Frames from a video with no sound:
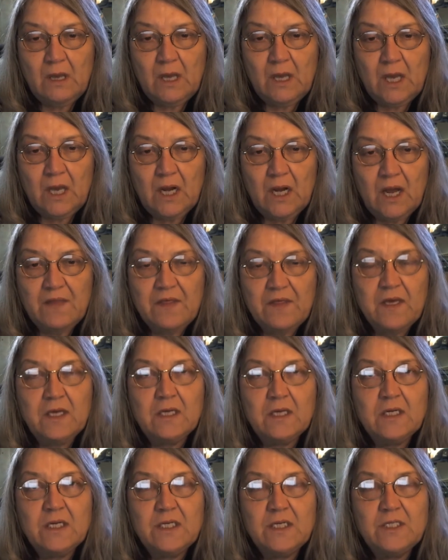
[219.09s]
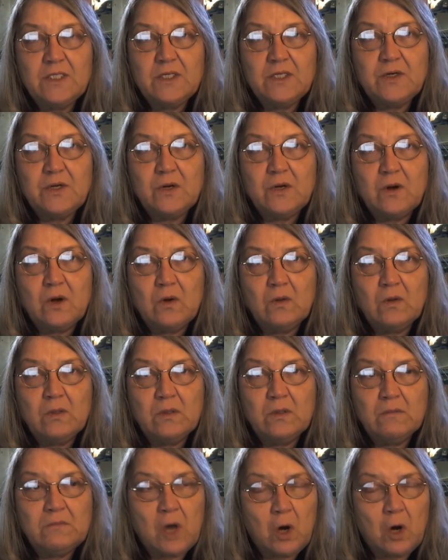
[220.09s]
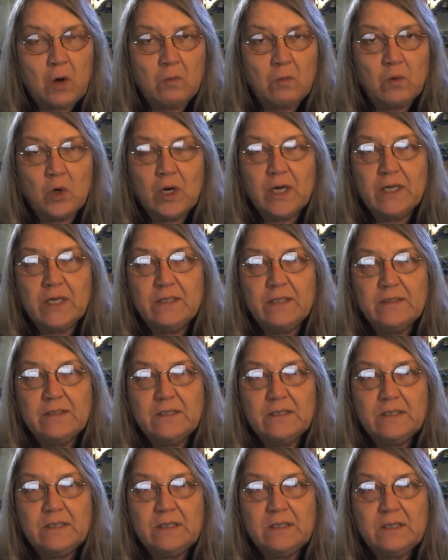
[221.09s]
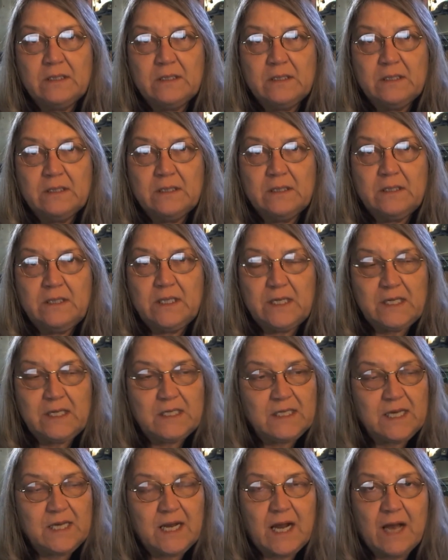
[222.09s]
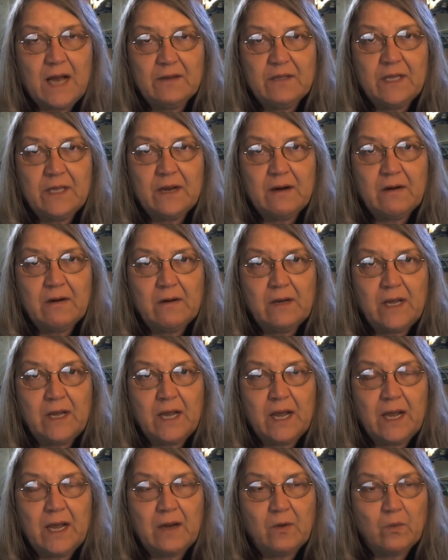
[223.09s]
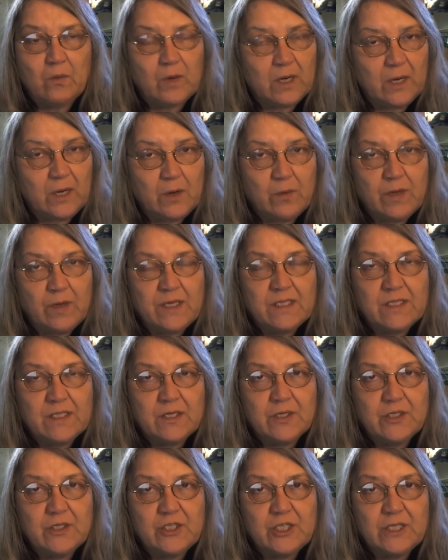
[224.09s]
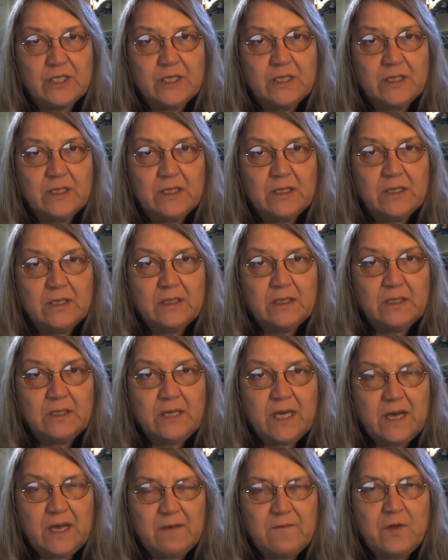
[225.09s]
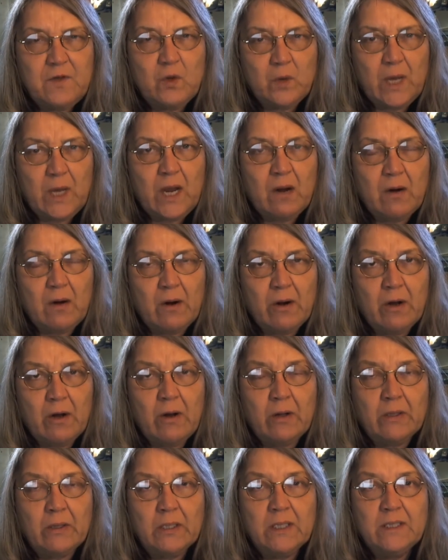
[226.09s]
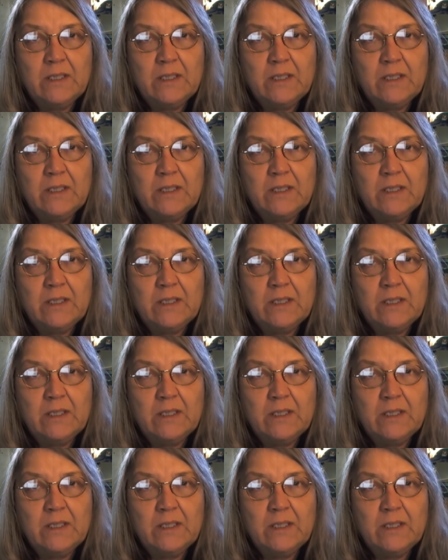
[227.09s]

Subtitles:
And I think you need to do your own homework. You need to get out there and really research, if you care at all.